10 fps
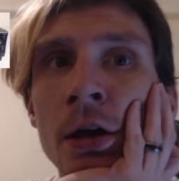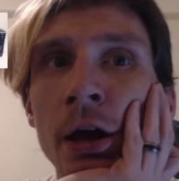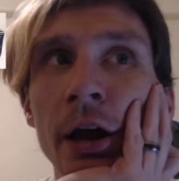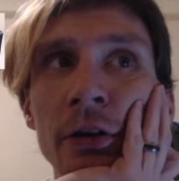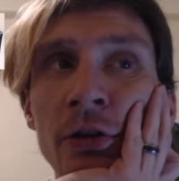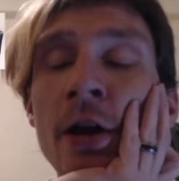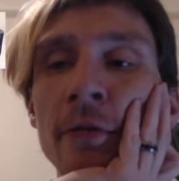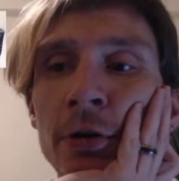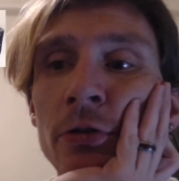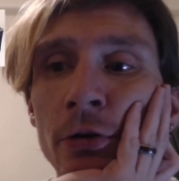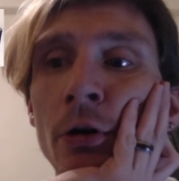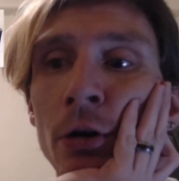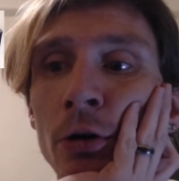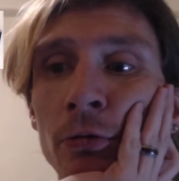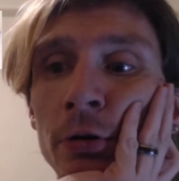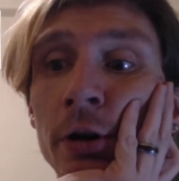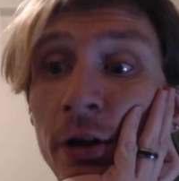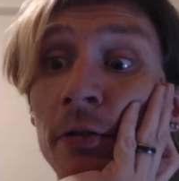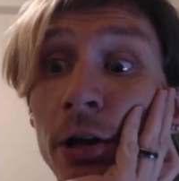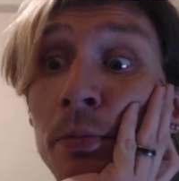And I say a VCR over a
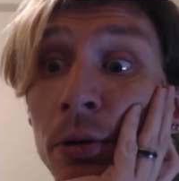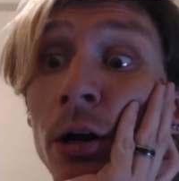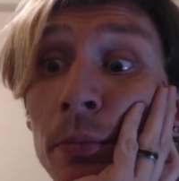DVD player